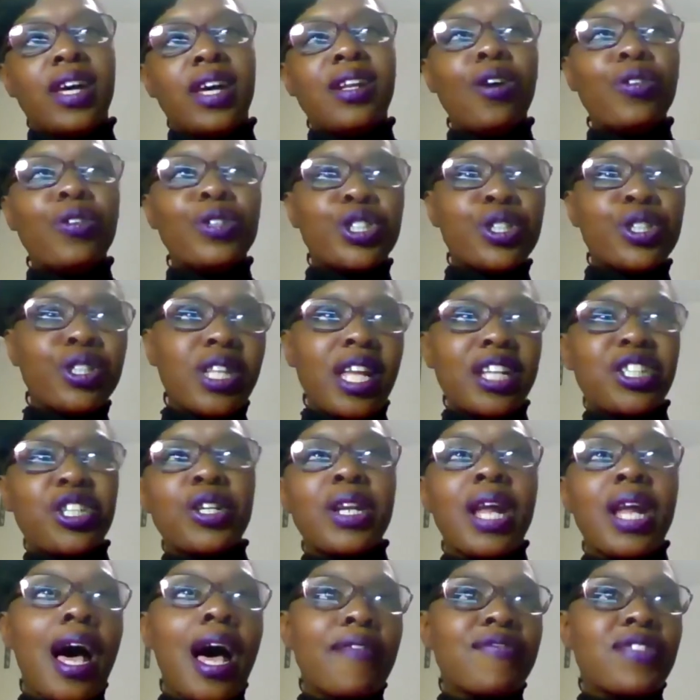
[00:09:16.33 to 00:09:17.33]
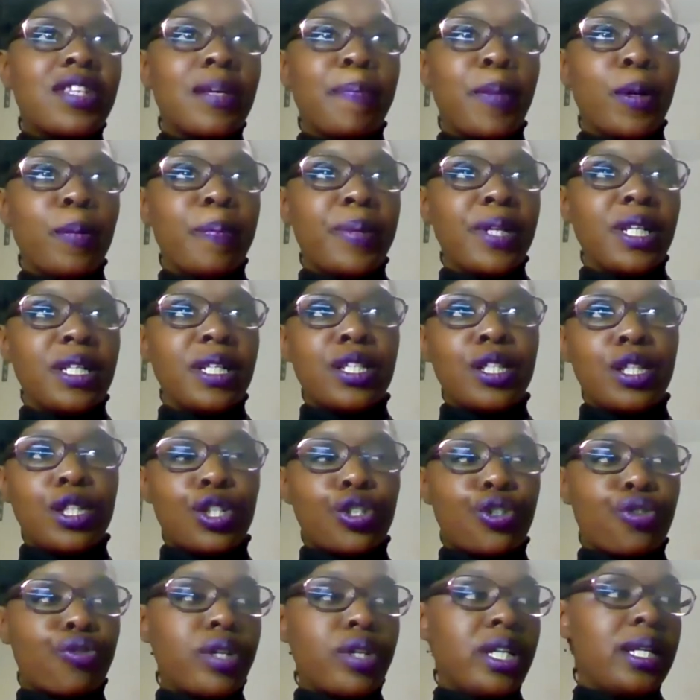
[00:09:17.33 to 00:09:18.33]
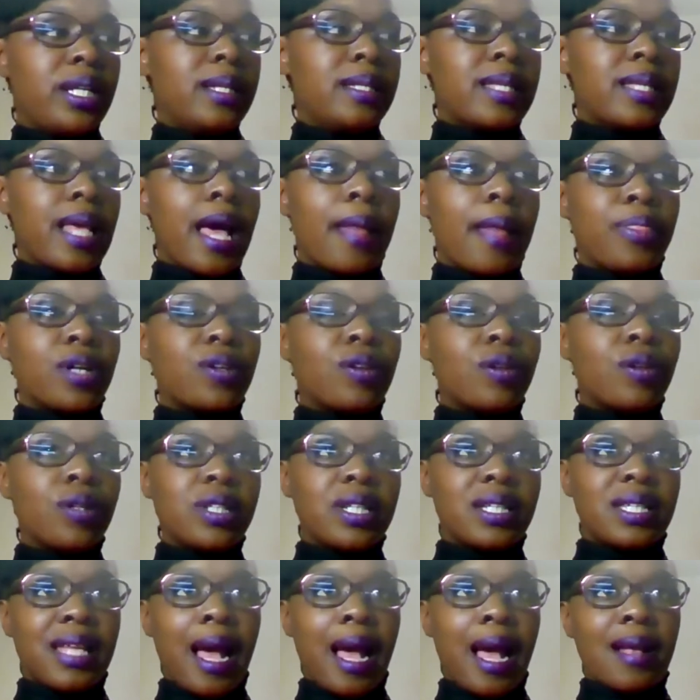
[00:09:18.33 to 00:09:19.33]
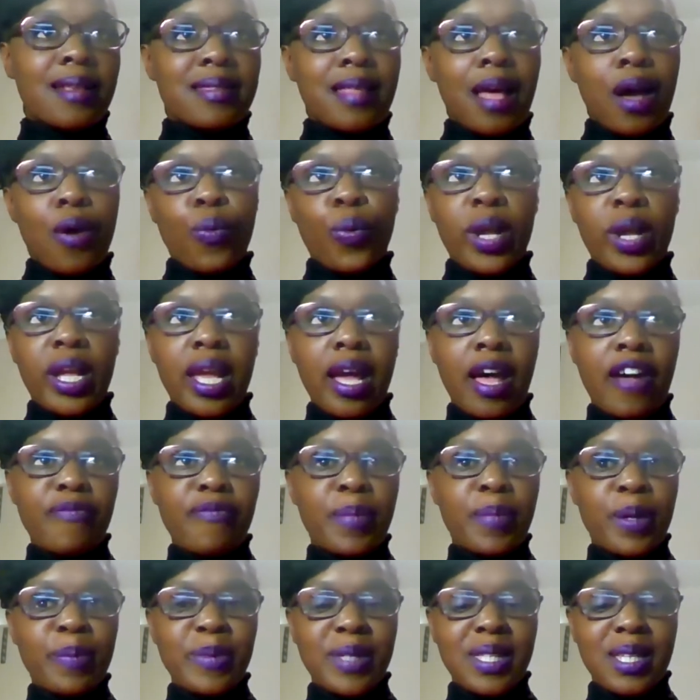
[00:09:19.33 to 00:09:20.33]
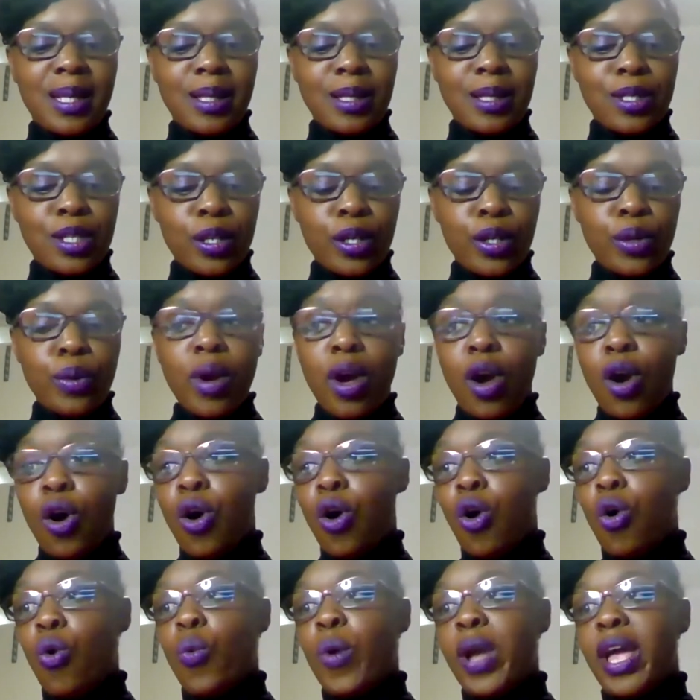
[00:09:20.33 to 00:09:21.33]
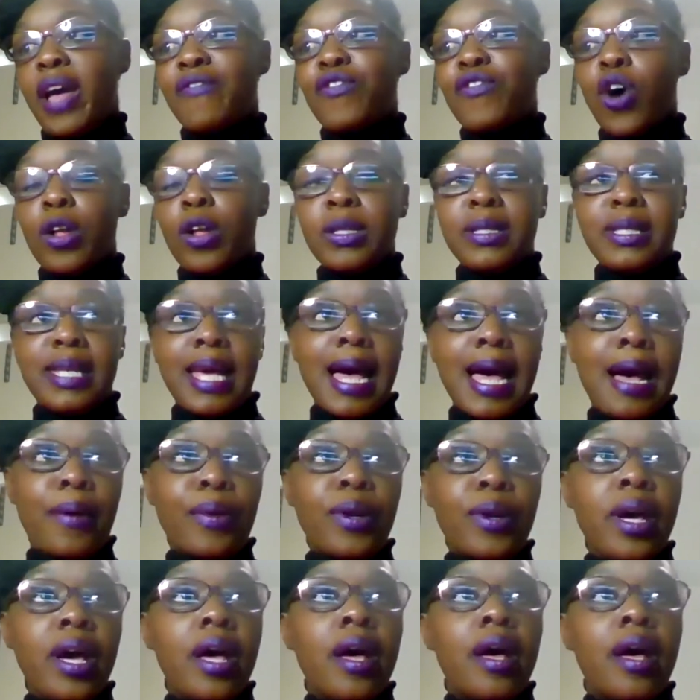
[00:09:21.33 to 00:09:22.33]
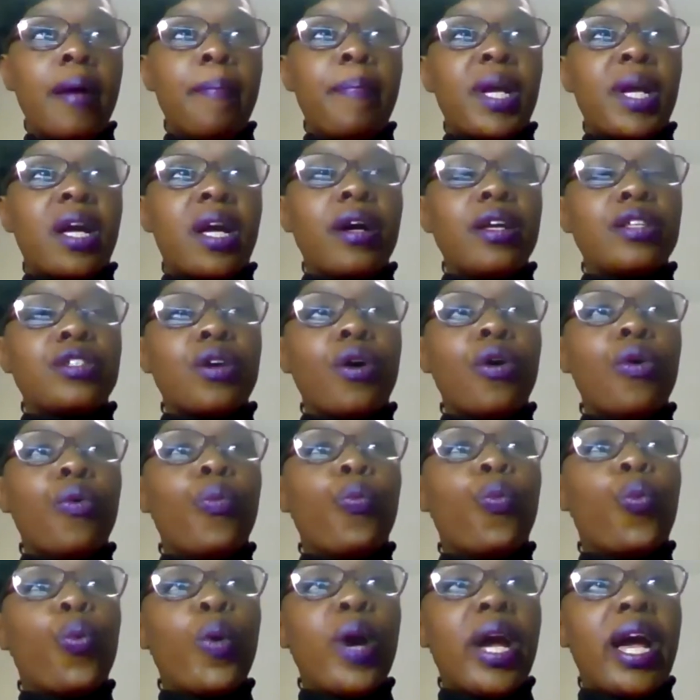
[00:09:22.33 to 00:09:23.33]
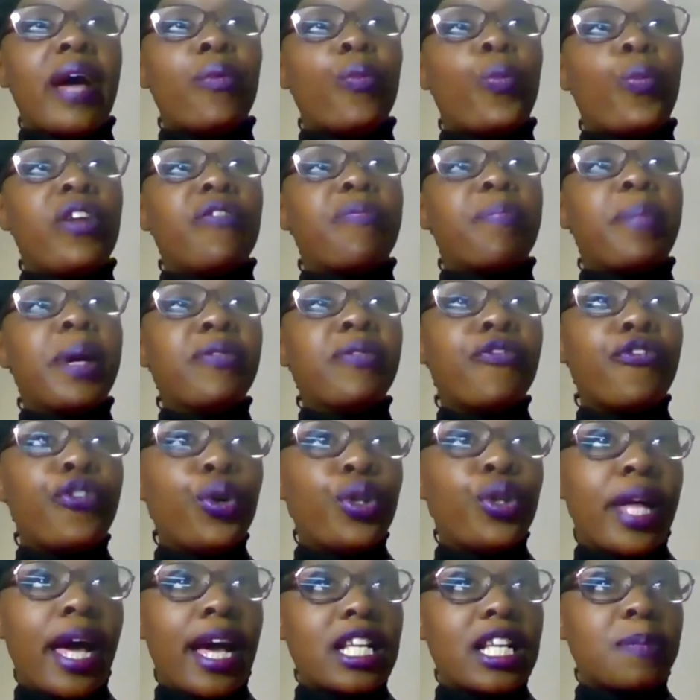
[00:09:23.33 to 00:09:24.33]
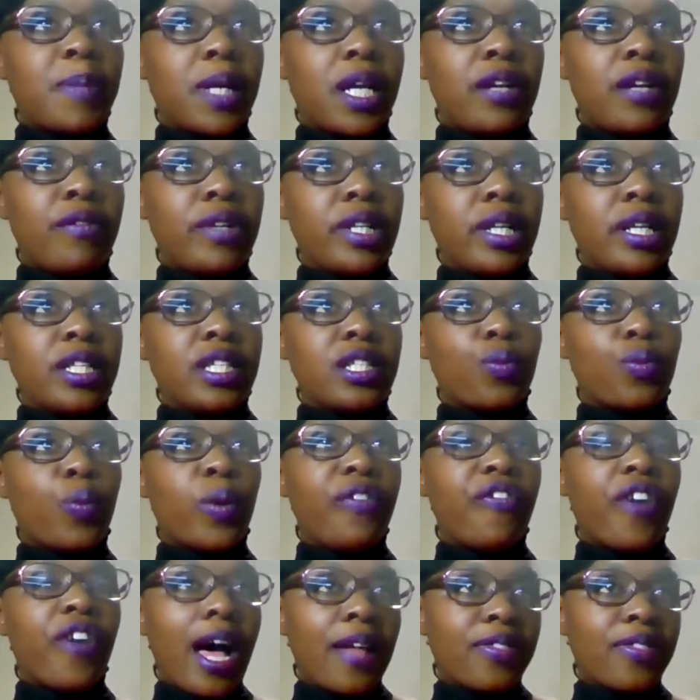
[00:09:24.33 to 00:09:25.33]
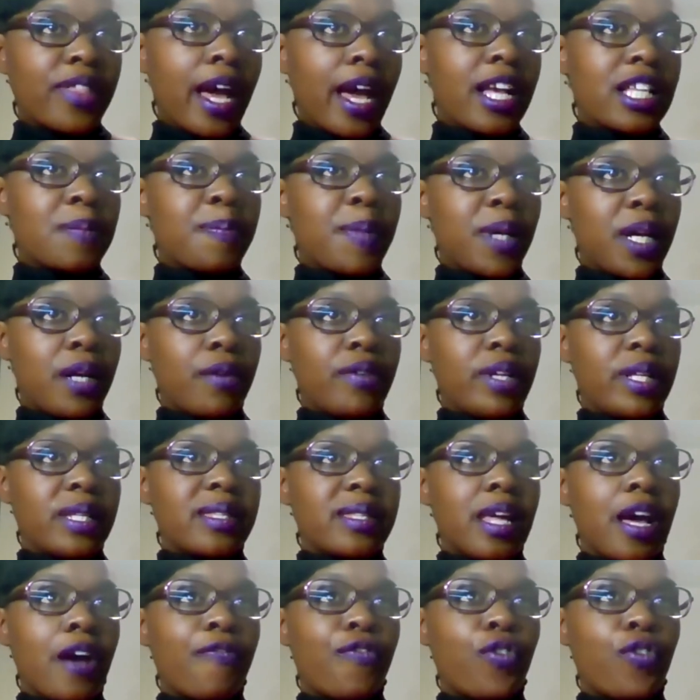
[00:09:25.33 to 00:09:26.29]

They shouldn't have to bump into the trees and the cul-de-sacs that we have bumped into or we have gone down, because we've been through that experience. We've had that experience.